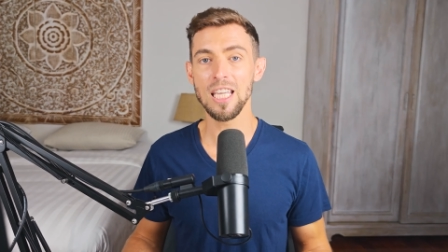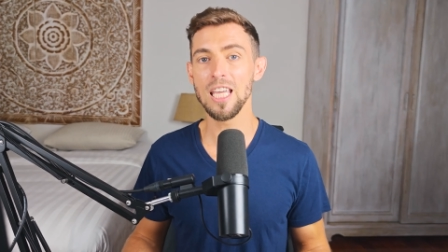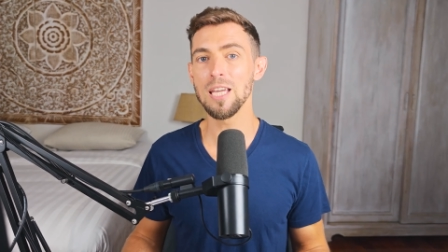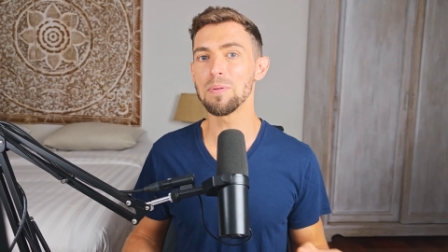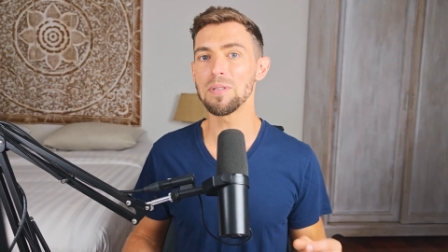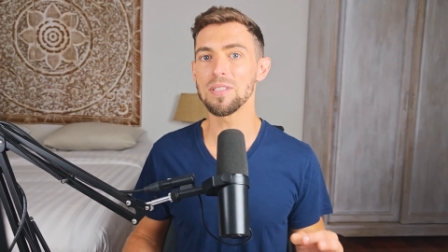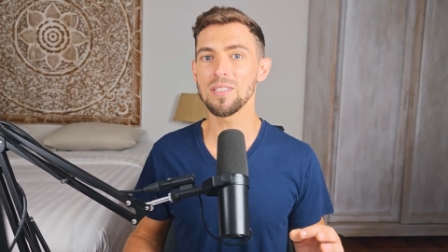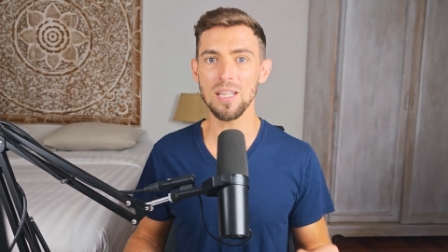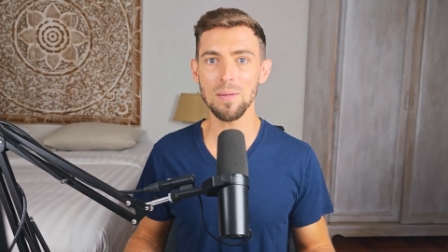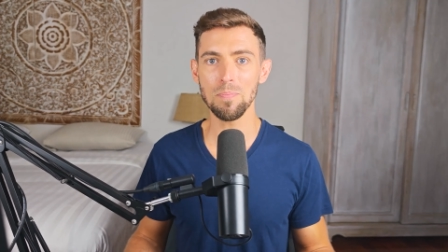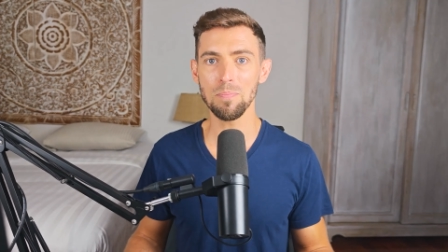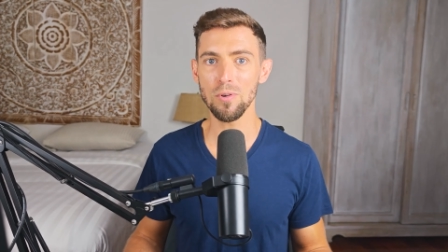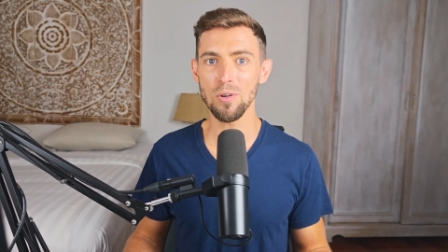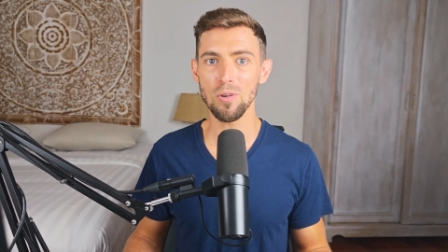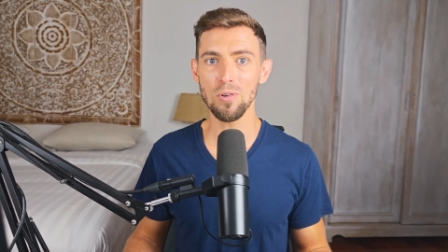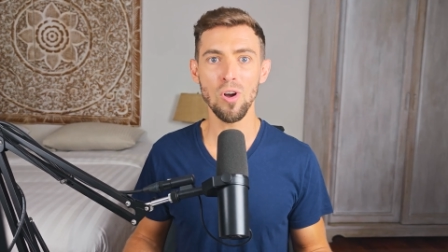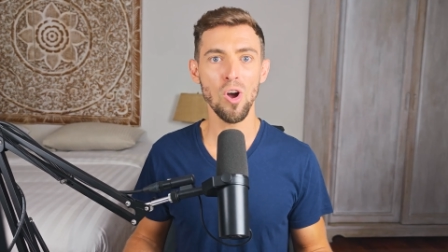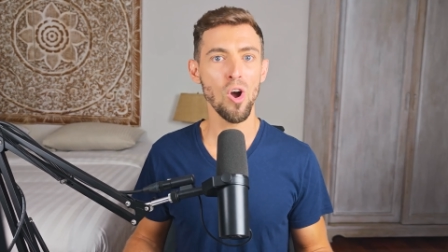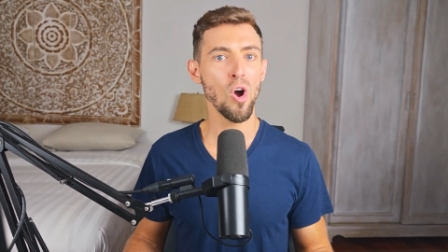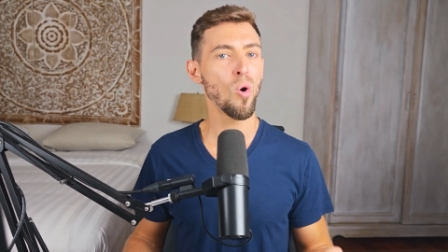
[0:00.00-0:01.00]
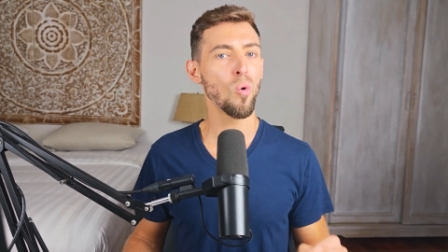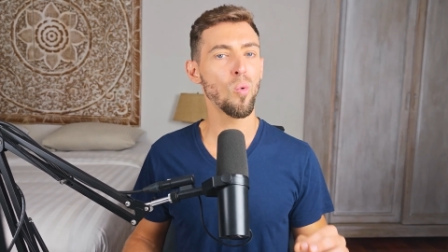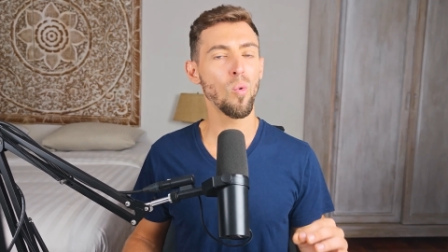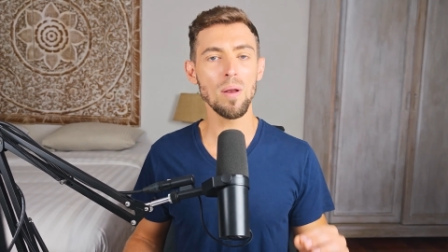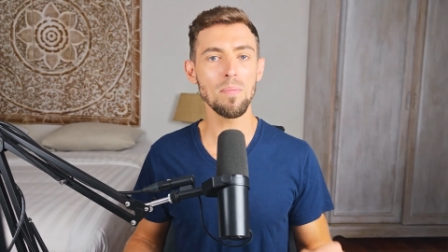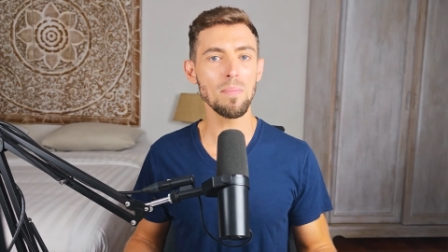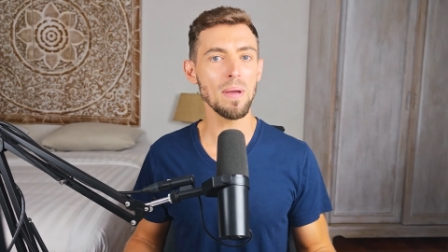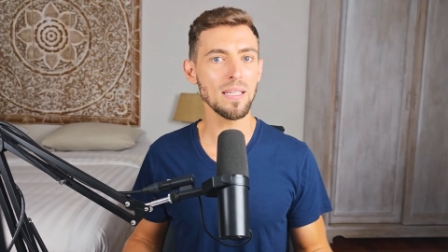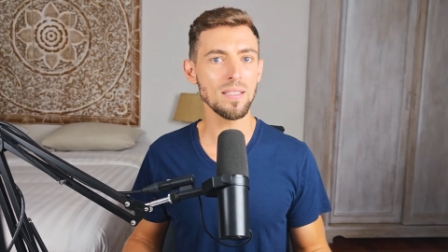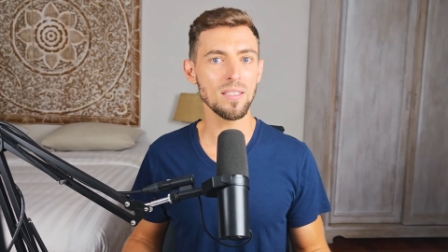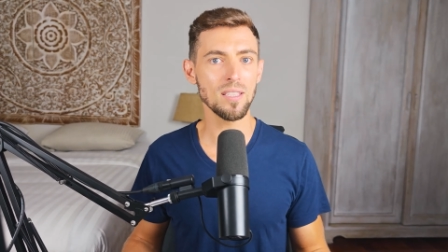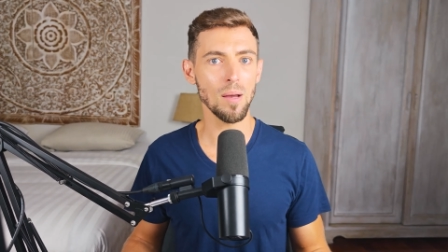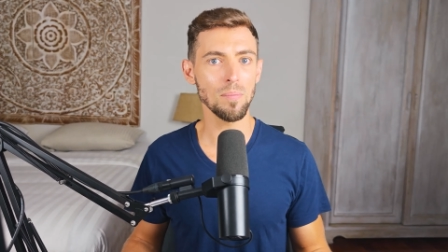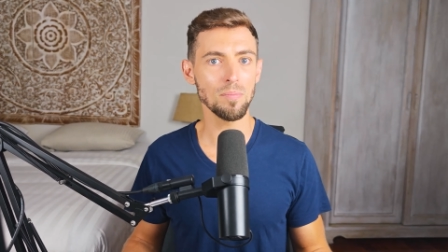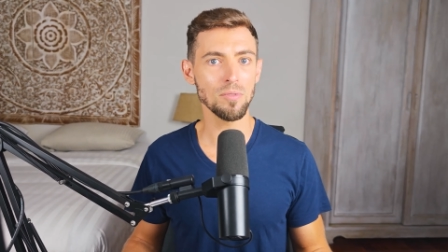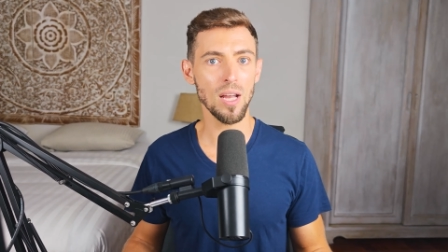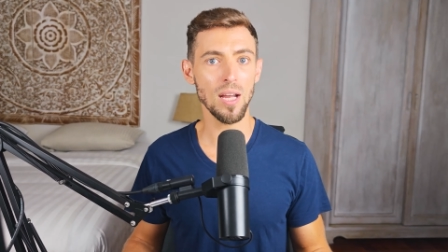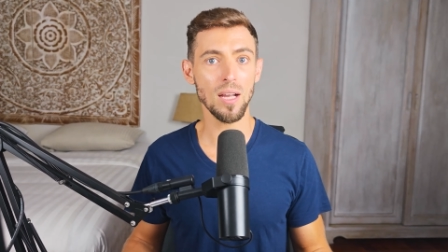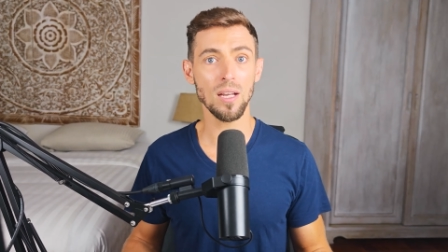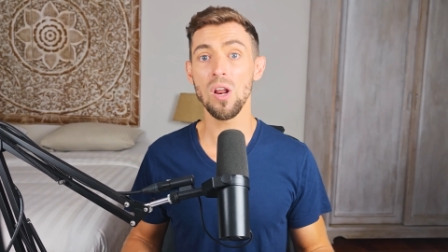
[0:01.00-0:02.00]
Keep it simple one main
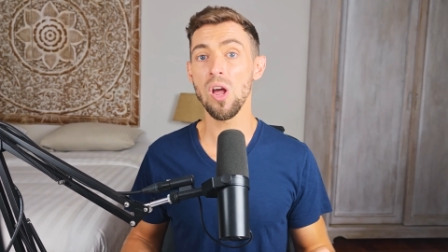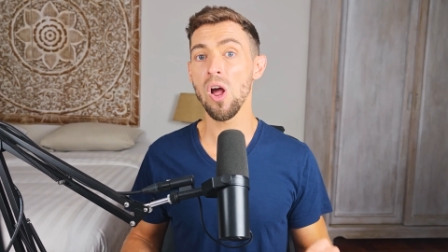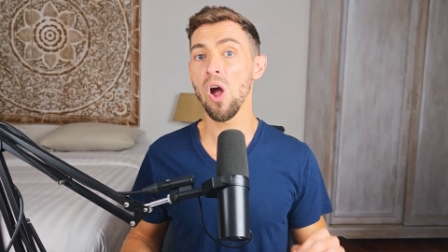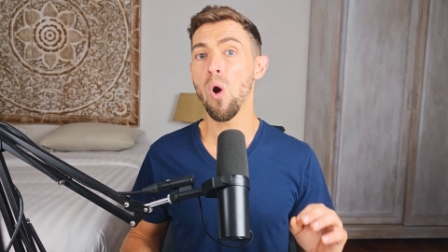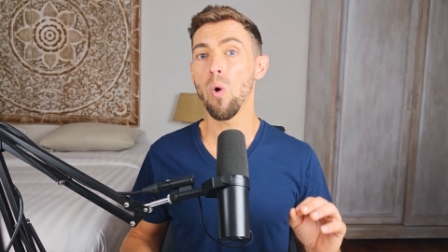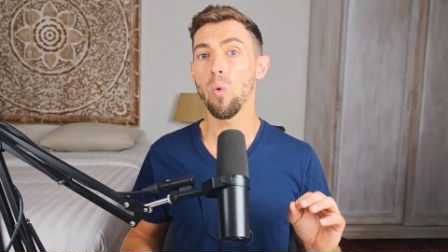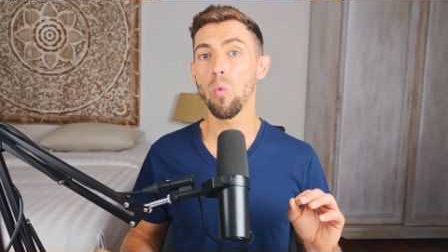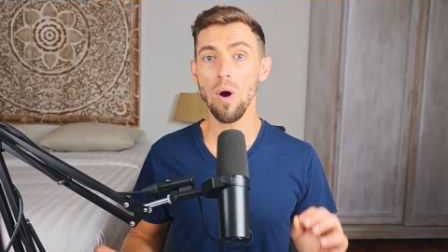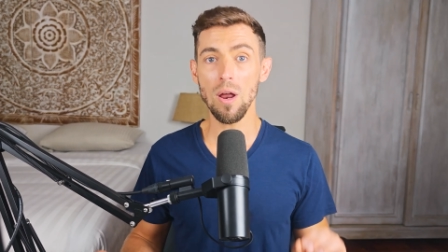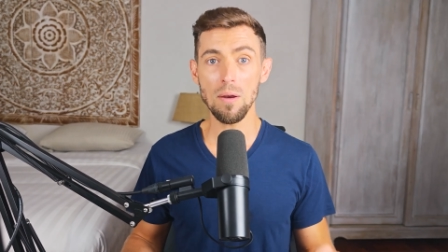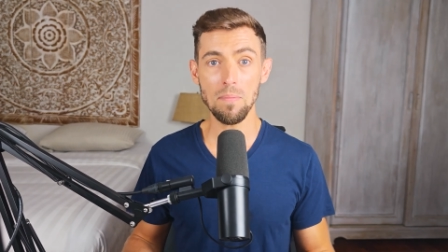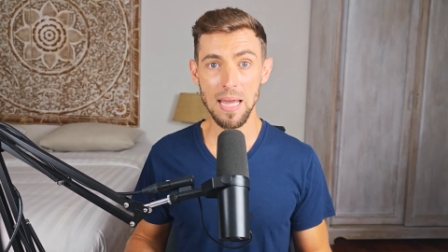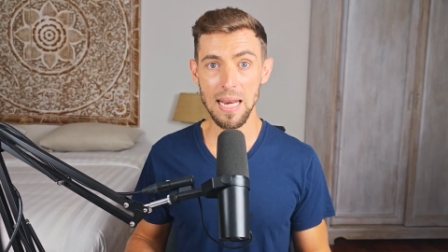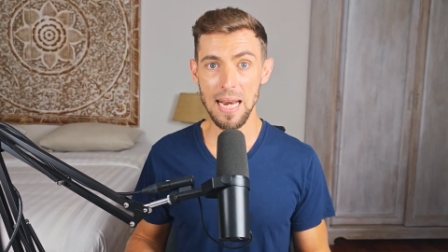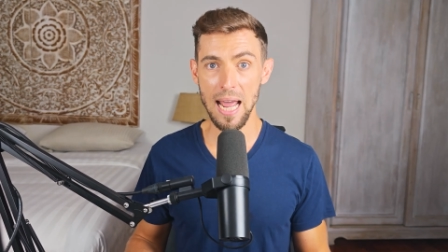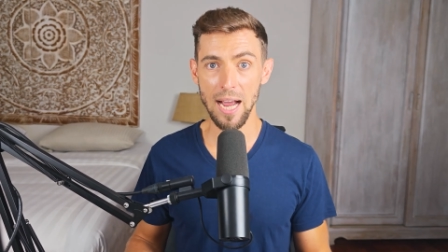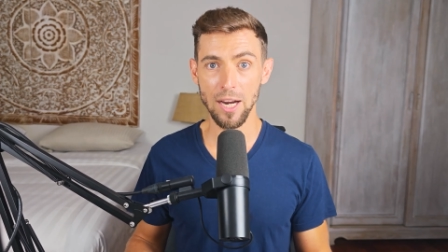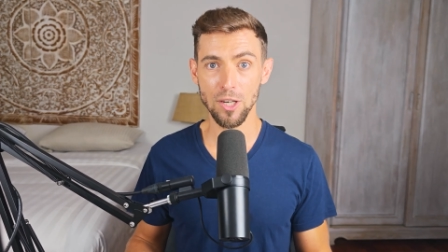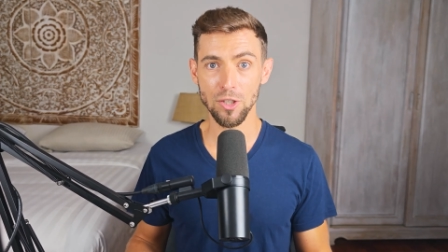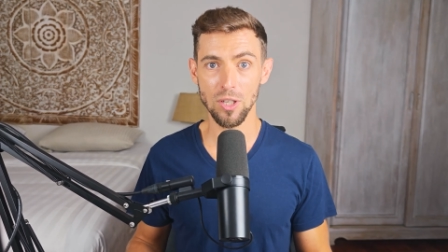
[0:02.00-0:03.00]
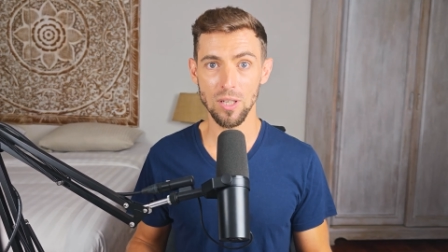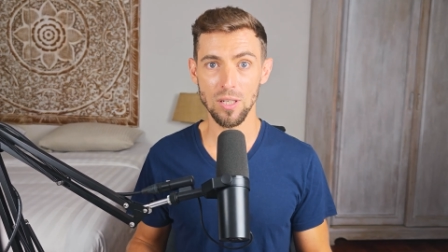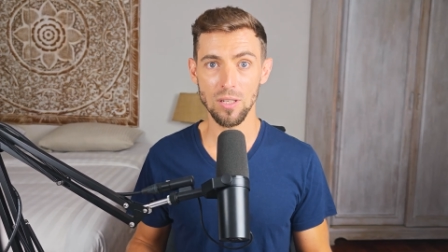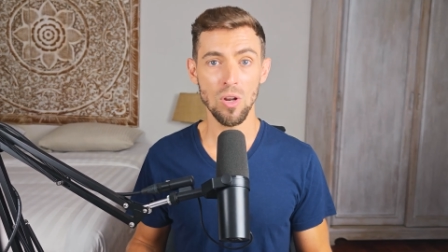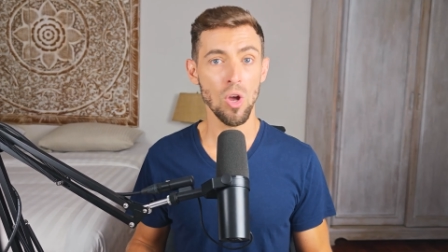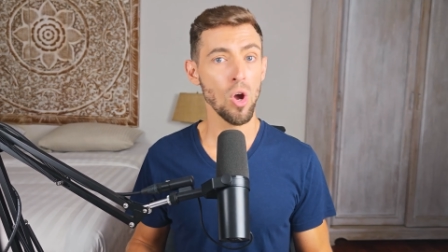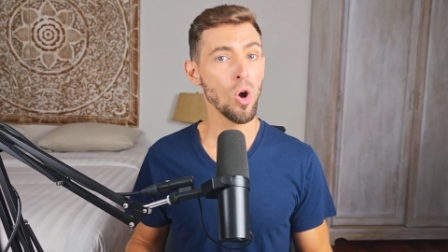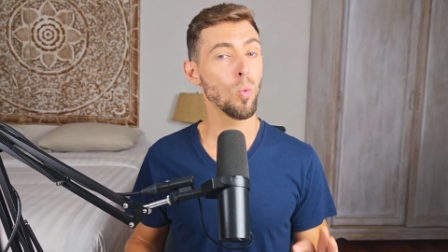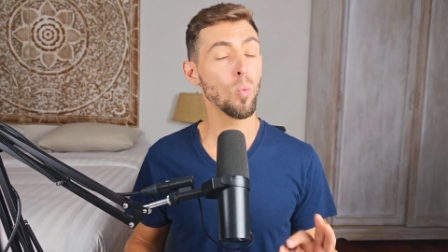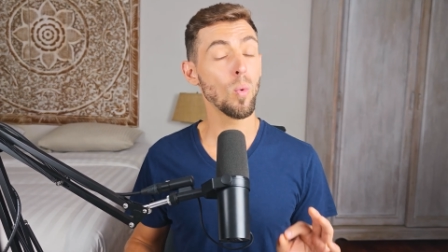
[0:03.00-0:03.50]
subject, one main action.